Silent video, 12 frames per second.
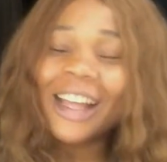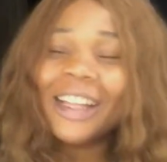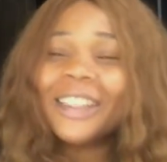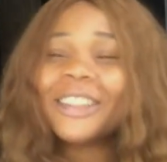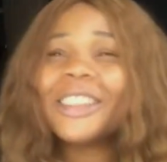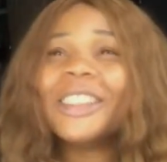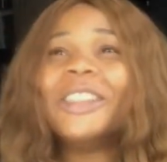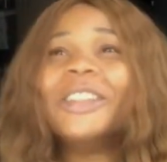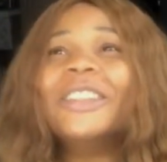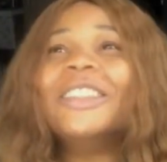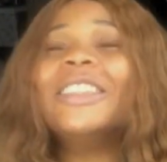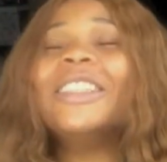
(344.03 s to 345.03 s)

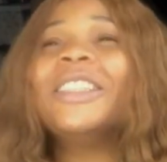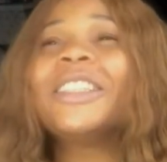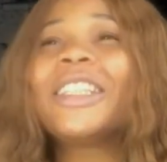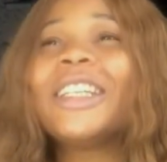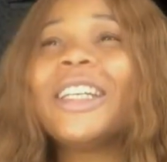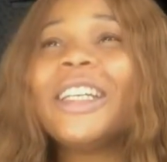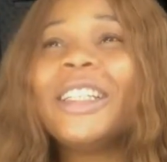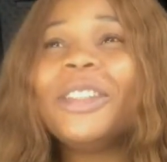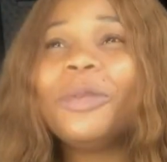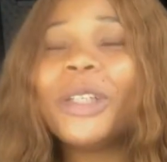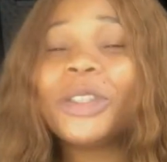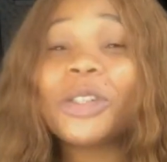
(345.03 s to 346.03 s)
So okay,
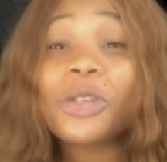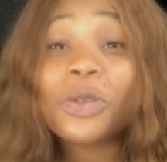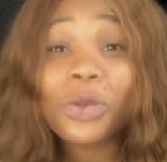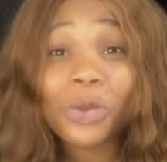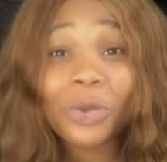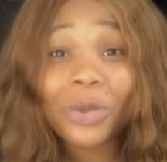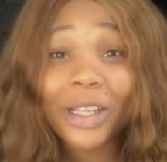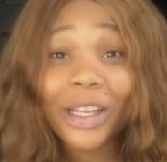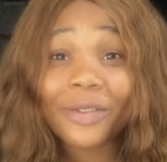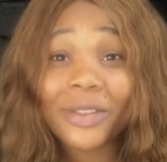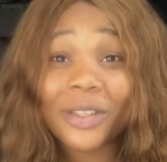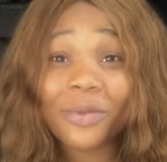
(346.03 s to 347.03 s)
we're just two
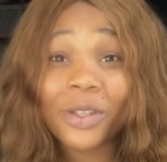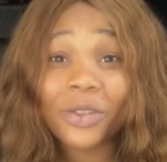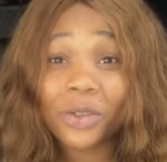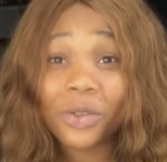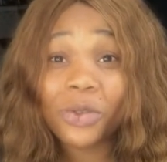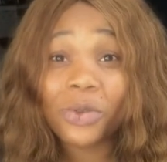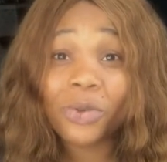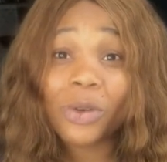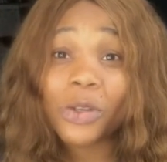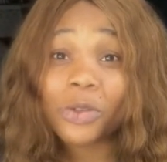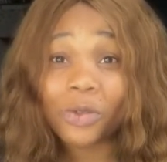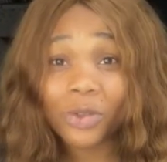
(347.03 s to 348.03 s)
left. We're just two
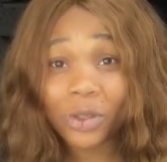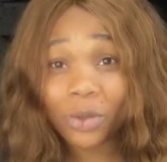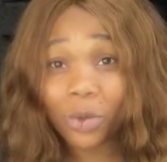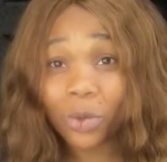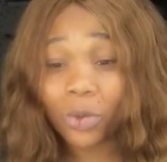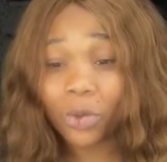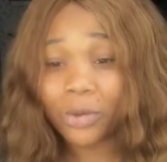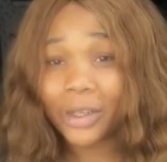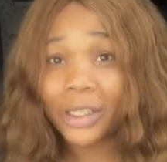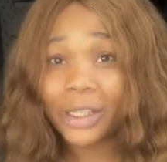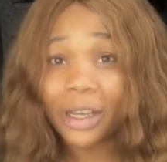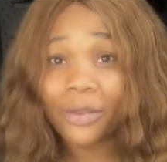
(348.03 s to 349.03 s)
out of the whole
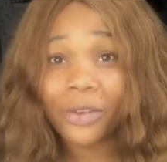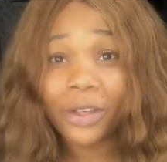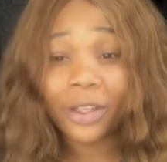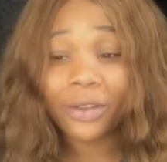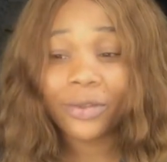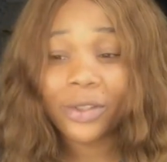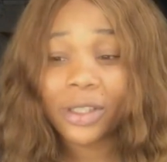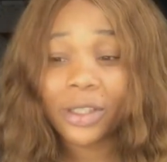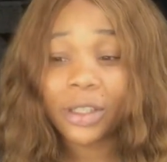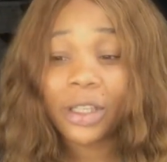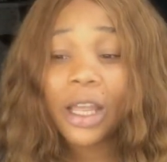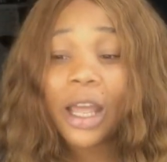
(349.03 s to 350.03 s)
interview and
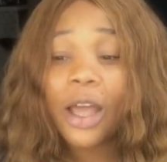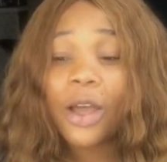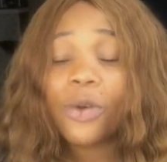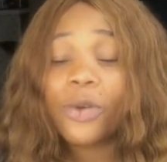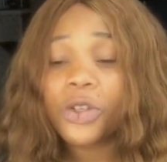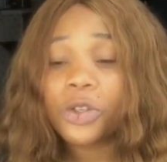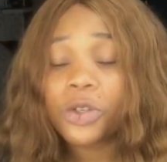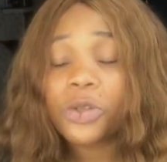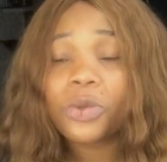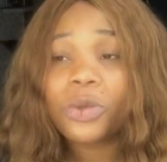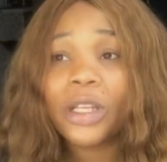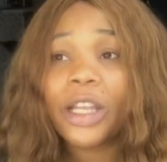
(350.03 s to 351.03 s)
everything. We're just
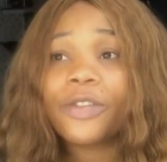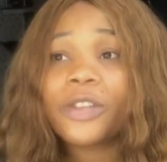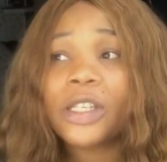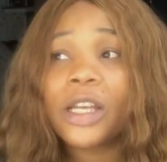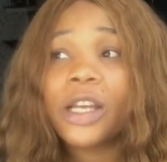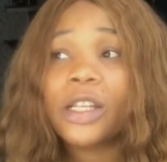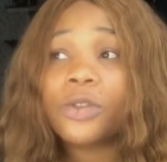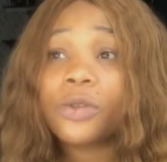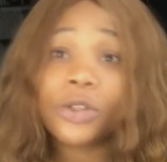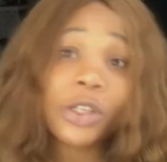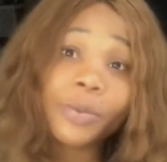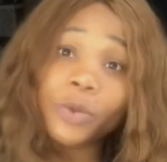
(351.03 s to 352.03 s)
two left, and so
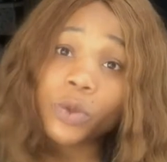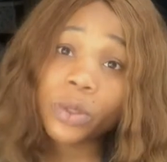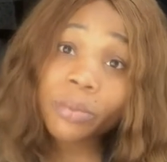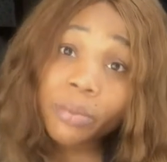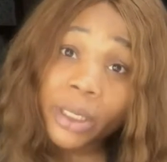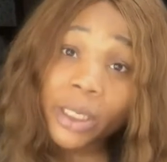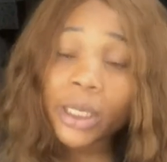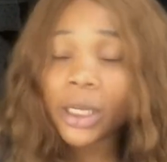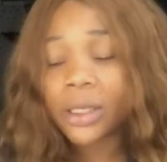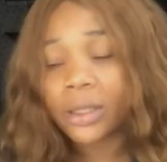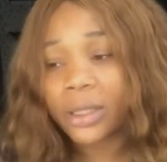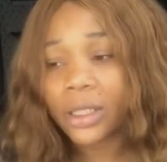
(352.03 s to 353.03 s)
just between me
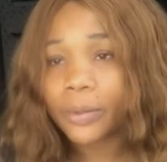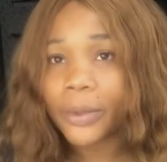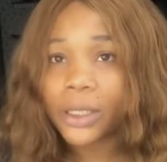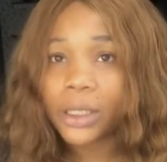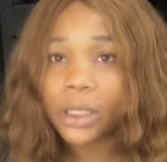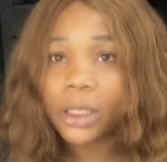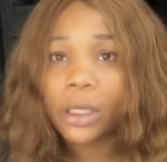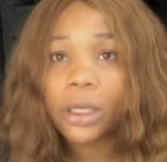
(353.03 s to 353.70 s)
and this person.